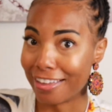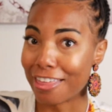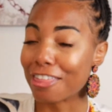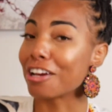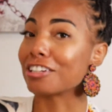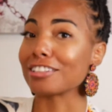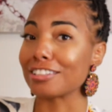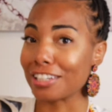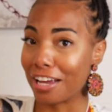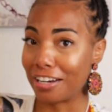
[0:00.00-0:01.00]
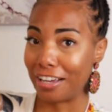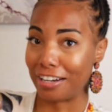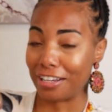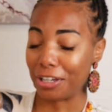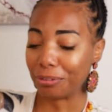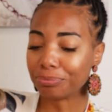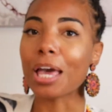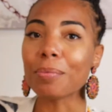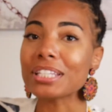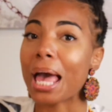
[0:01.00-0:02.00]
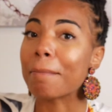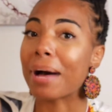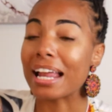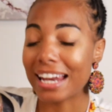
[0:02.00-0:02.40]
There's a ton, honey. It was at my